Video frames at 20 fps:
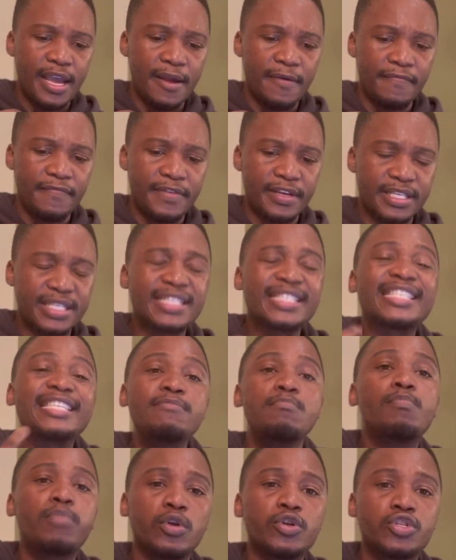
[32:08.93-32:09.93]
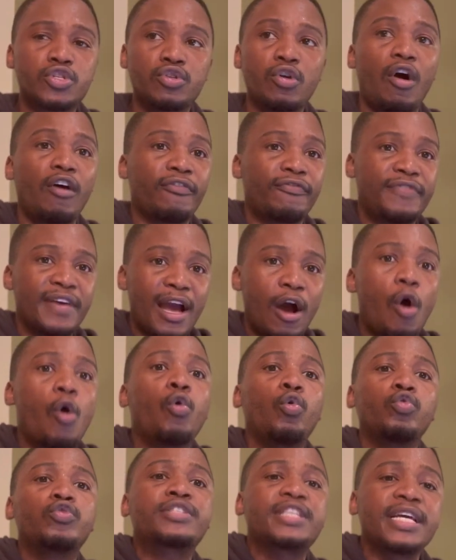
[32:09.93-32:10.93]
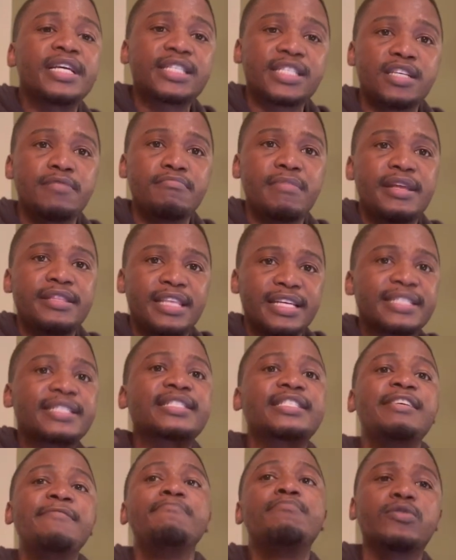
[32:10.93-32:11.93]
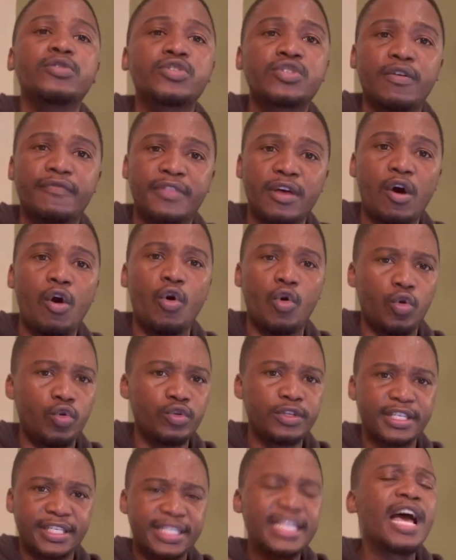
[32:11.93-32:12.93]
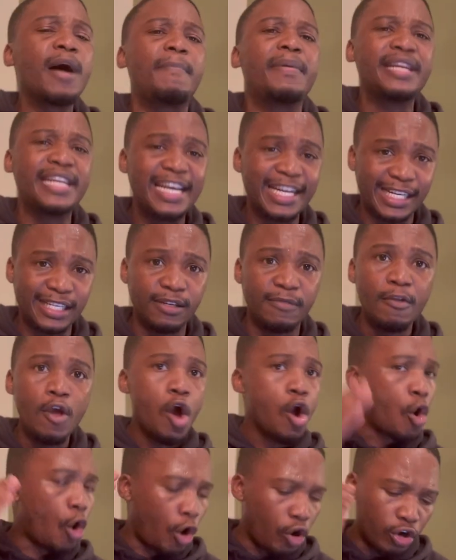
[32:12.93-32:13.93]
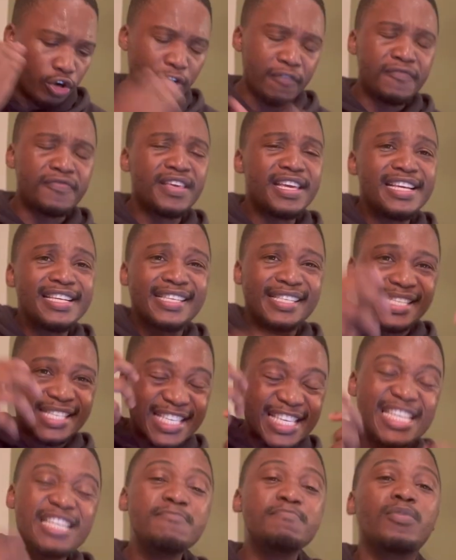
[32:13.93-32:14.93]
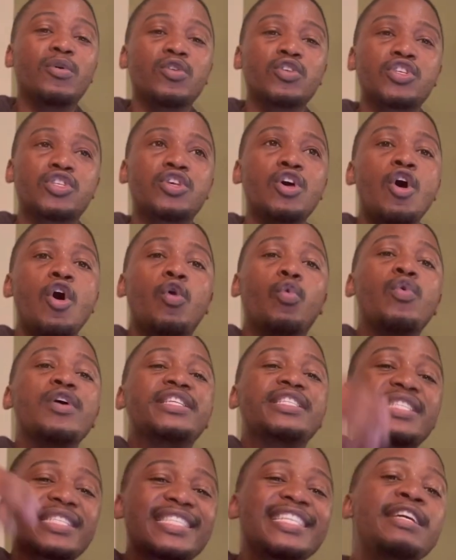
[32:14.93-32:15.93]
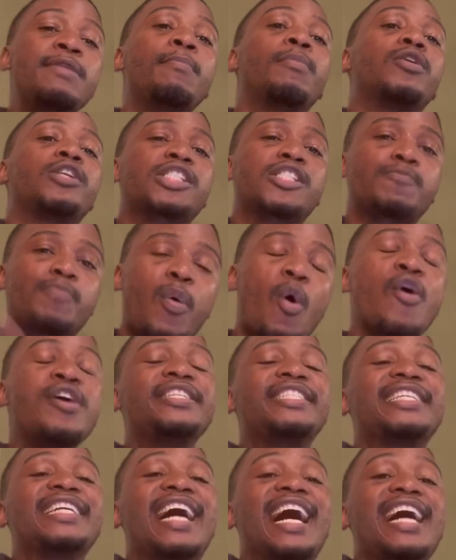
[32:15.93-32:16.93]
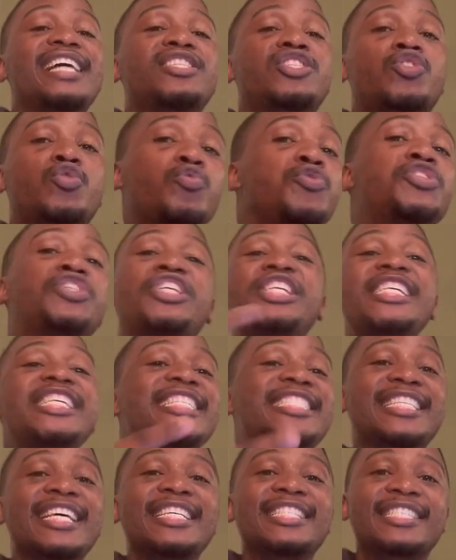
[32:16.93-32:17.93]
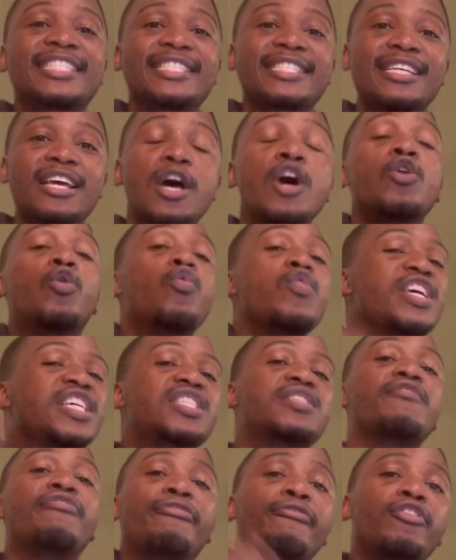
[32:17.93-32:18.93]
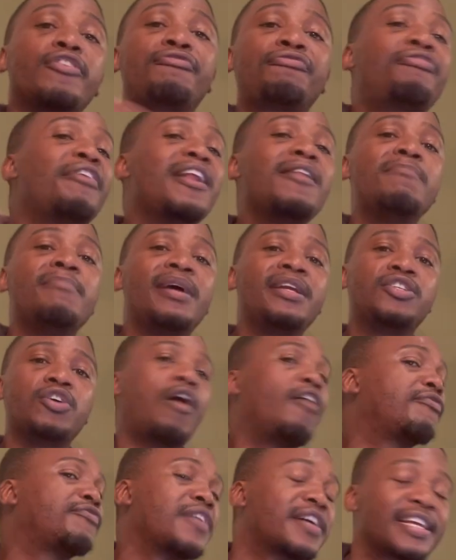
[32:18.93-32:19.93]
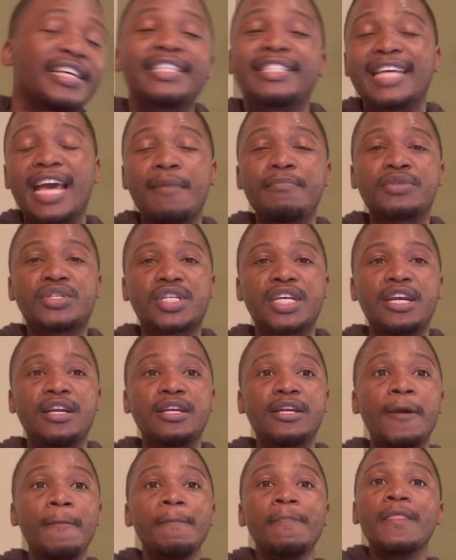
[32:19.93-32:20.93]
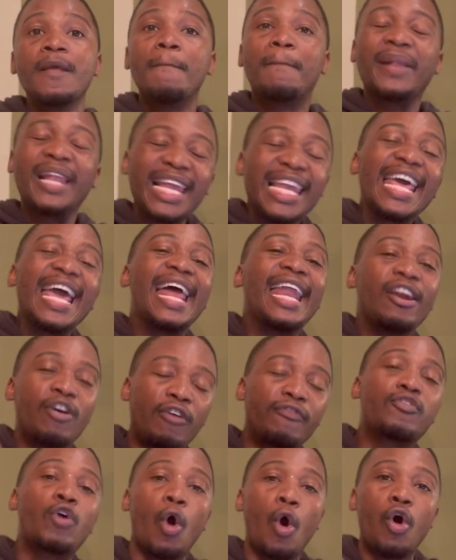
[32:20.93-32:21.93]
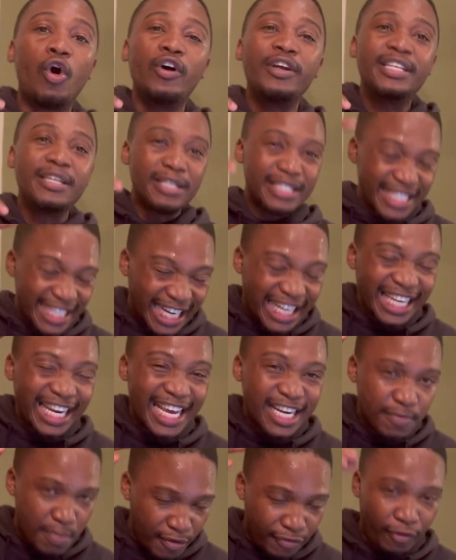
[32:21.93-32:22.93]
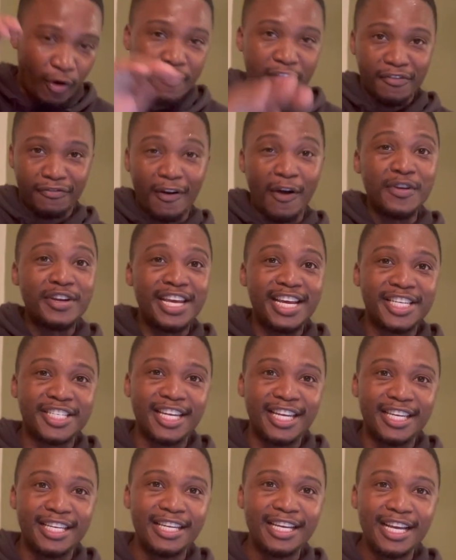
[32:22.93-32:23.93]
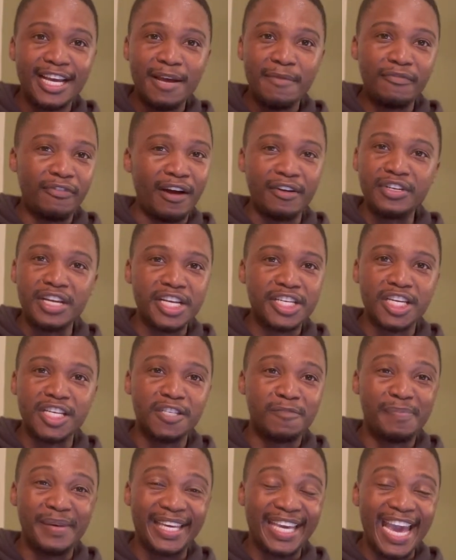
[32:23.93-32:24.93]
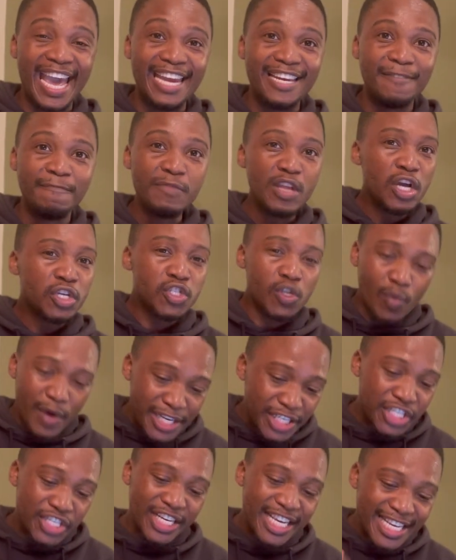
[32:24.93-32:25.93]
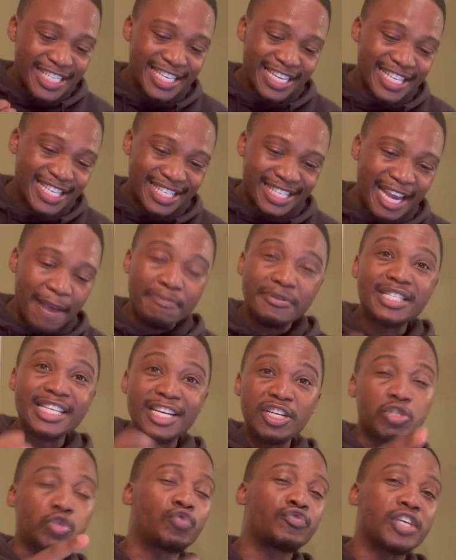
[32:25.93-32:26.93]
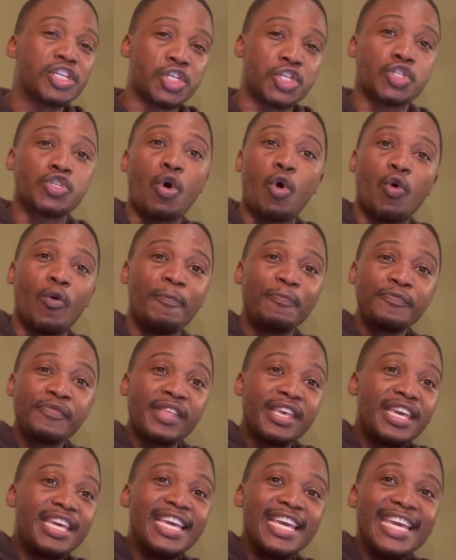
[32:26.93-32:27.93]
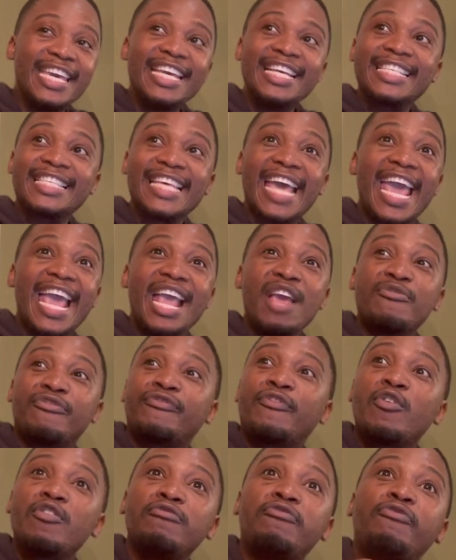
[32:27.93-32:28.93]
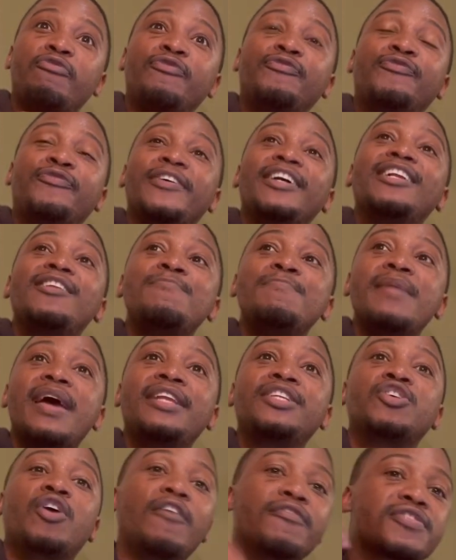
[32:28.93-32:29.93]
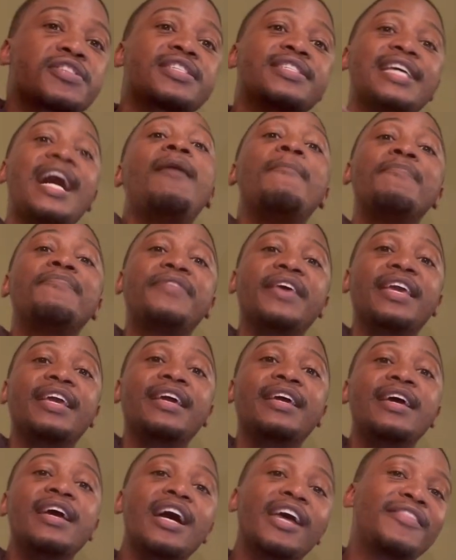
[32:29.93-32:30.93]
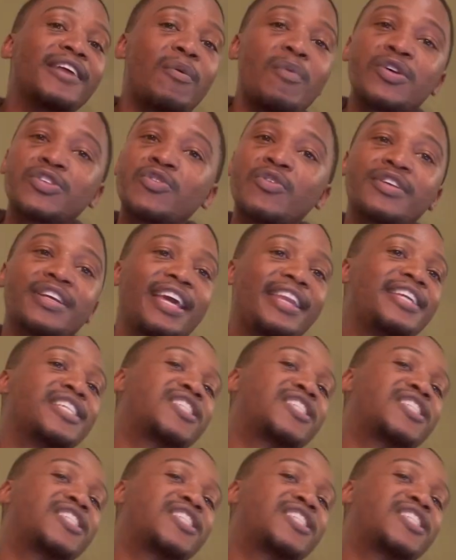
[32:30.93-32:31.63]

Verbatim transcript: the, the symbols of the Old Testament, the symbols of the old tabernacle. All of these symbols were symbols pointing us to Jesus, who is the fulfillment of the redemption plan of God declared before the foundation foundations began. So when Jesus steps into the show, he is a fulfillment of something that was already